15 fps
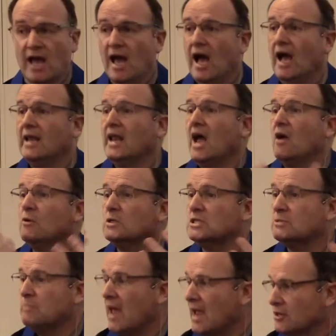And how
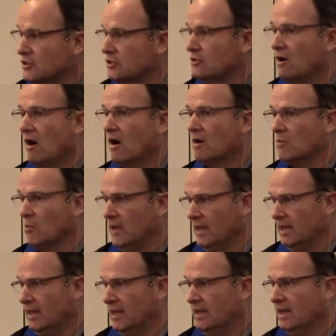special are we
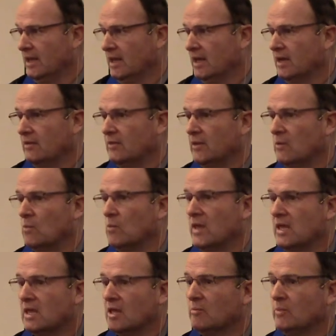that
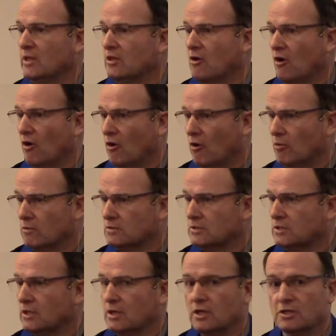we can be called
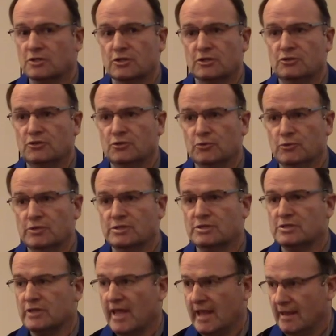to do the
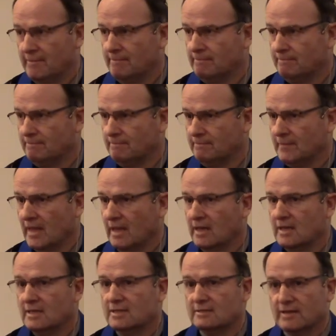same.
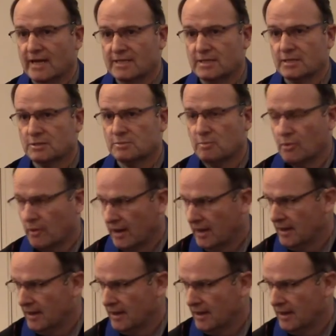Let us pray.